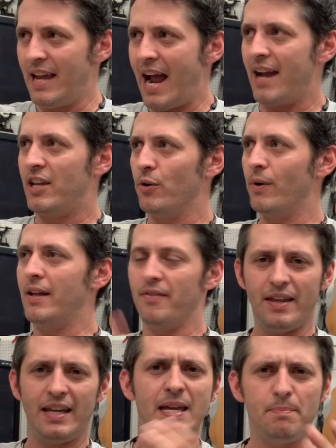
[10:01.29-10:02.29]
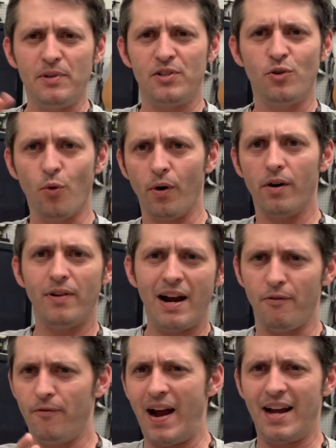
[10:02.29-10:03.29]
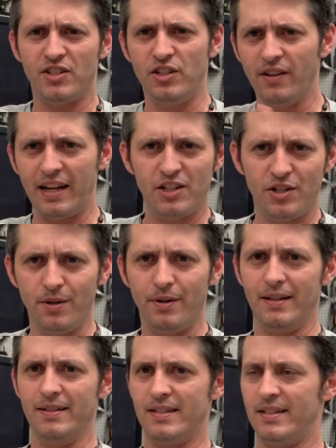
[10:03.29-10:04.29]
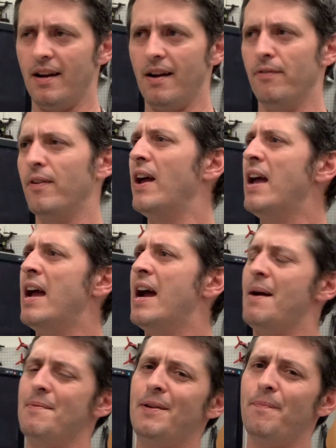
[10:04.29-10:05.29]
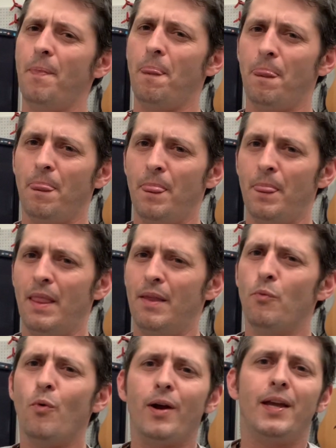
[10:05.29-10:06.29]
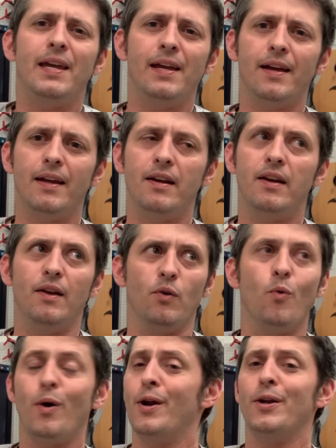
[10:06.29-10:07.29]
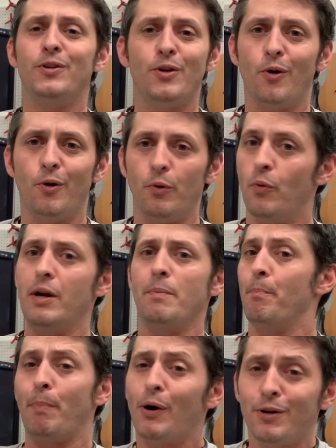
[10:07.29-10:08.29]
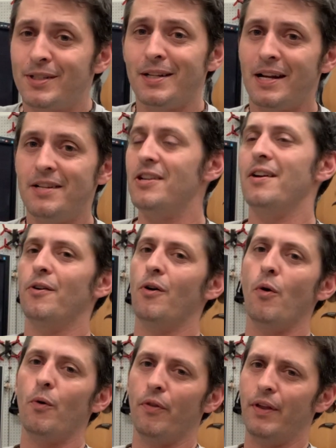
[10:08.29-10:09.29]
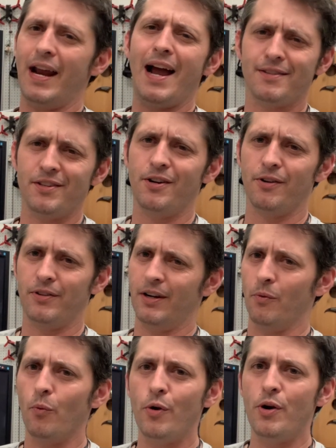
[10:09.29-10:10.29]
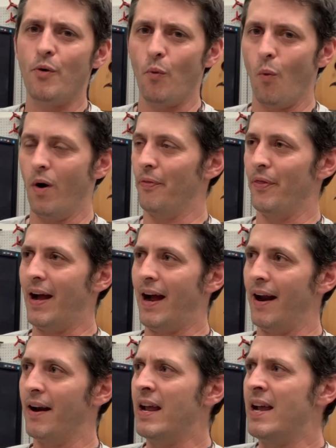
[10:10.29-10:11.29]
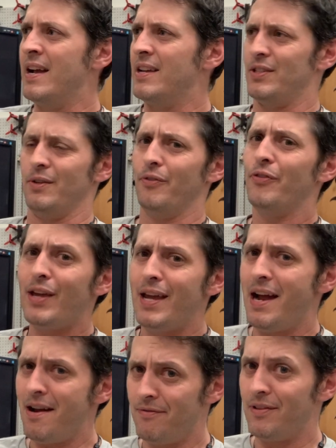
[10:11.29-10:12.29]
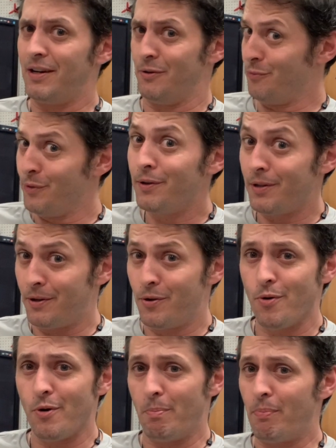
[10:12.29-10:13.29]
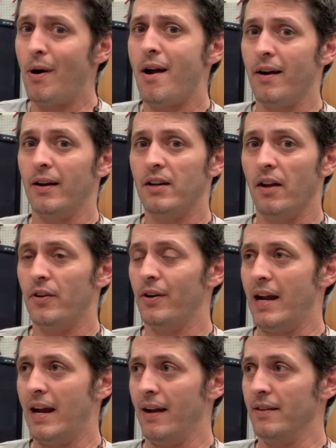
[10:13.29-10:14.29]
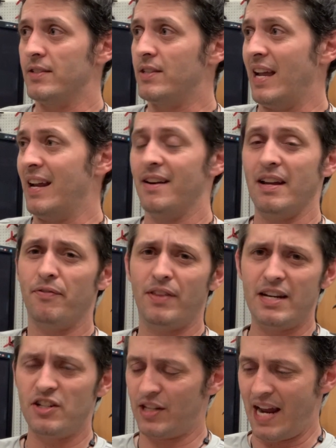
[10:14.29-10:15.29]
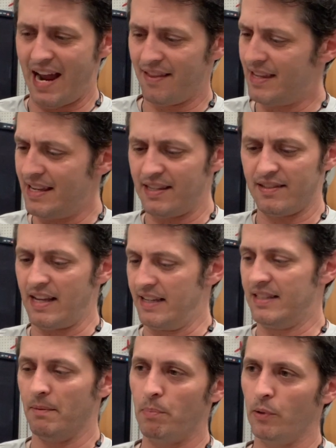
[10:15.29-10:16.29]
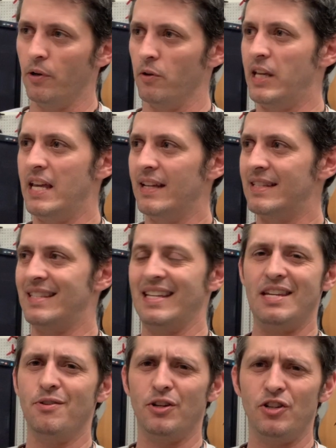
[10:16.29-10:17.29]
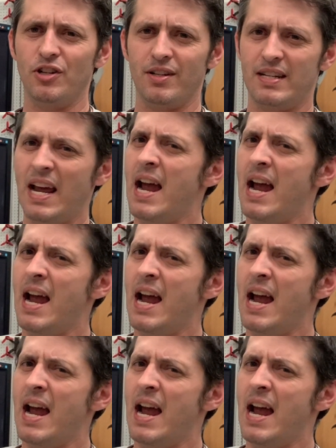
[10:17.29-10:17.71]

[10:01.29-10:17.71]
accurate and they keep the score of how fast you like shoot it and stuff. I mean, what kid, what adult, what person in general that has a Nerf gun wouldn't want that? So they have like a really cool product on their hands, and if they just had these as like simple little kits that you could just